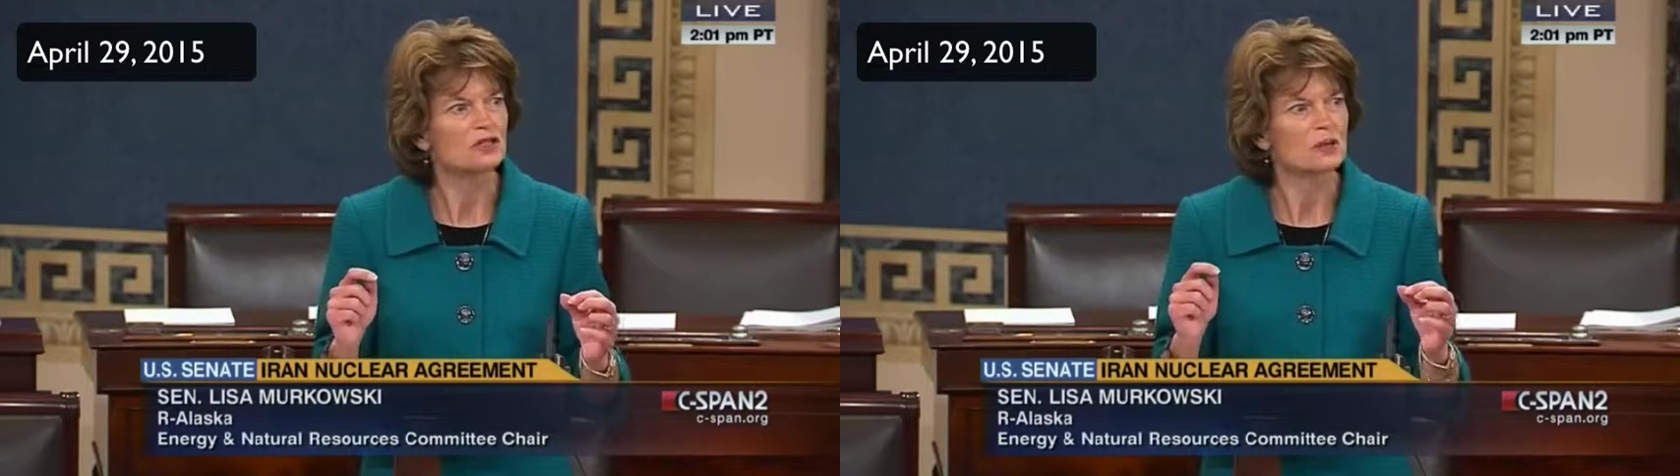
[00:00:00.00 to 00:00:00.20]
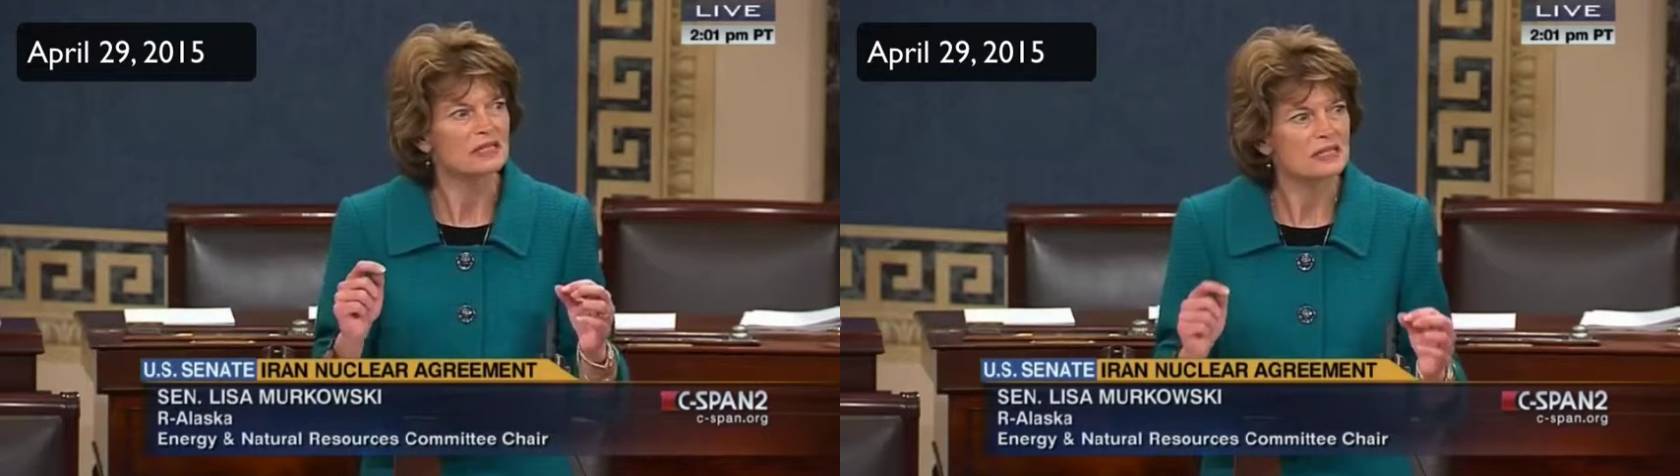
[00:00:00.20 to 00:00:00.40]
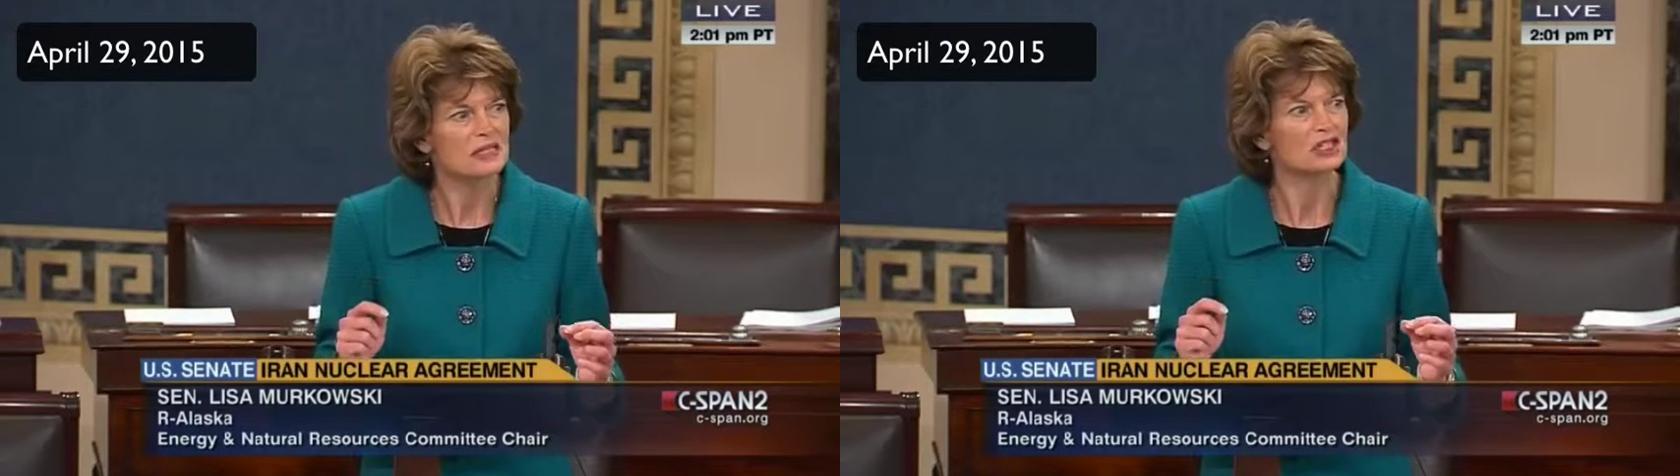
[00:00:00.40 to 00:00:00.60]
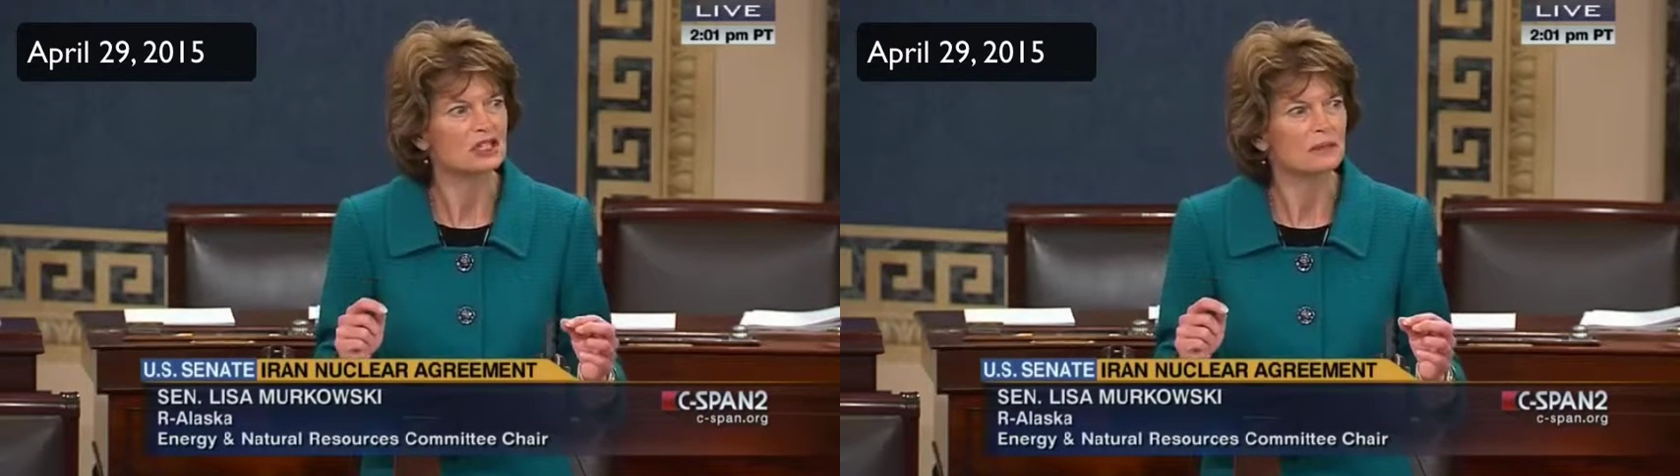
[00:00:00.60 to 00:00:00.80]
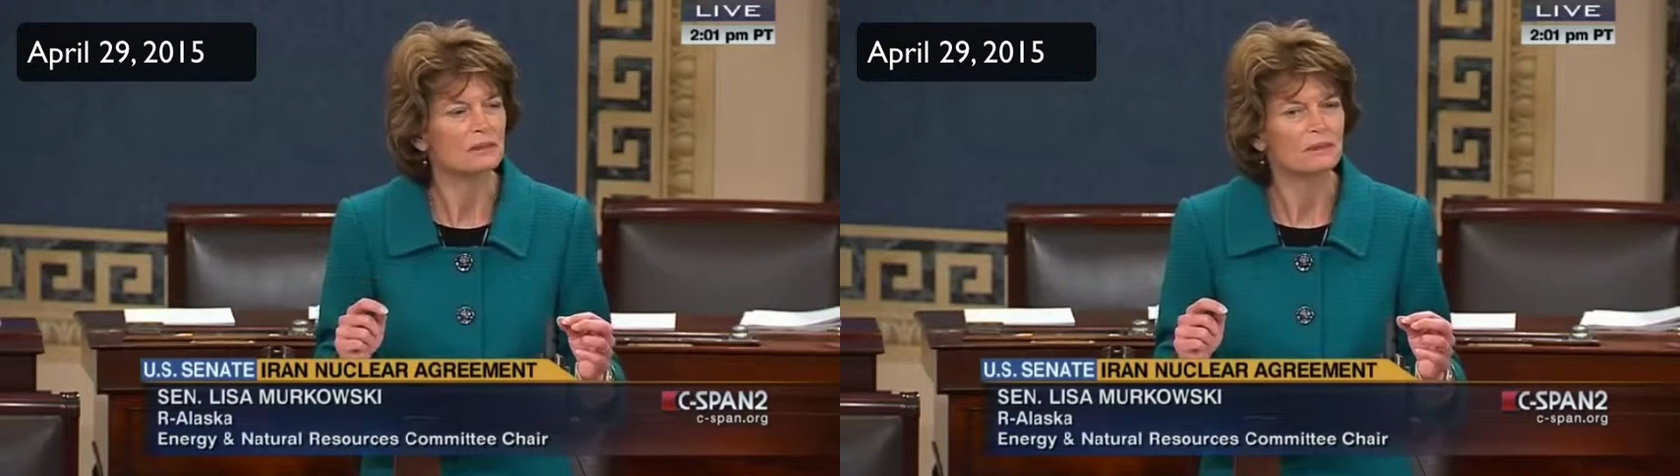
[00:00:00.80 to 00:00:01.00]

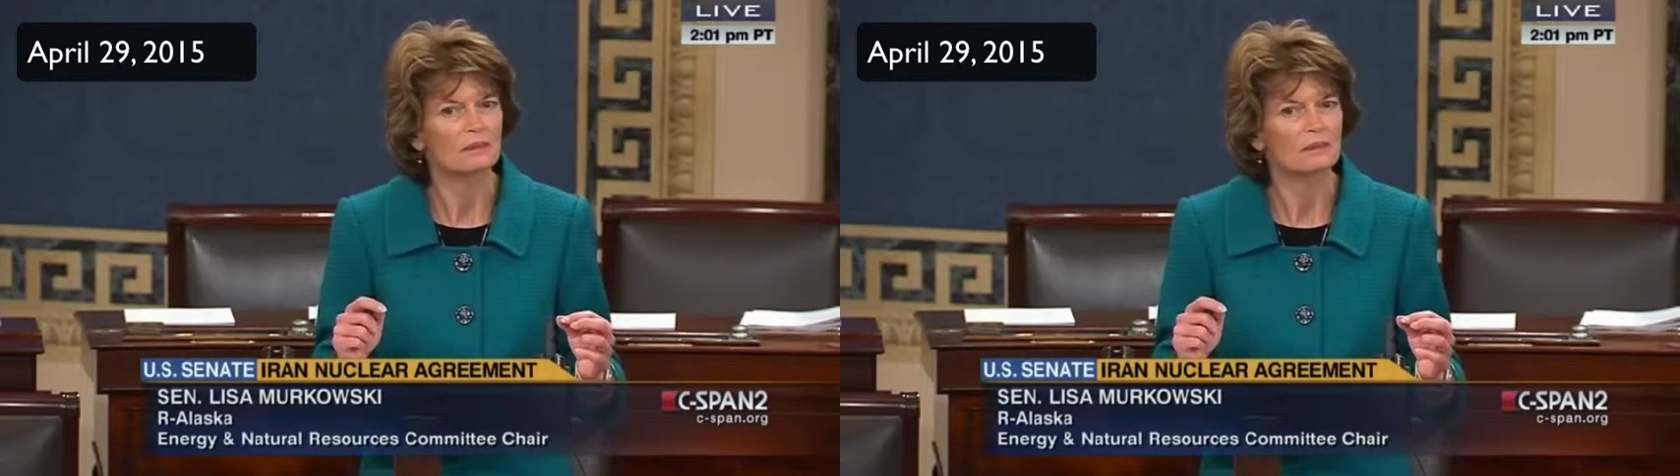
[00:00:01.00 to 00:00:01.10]
transition,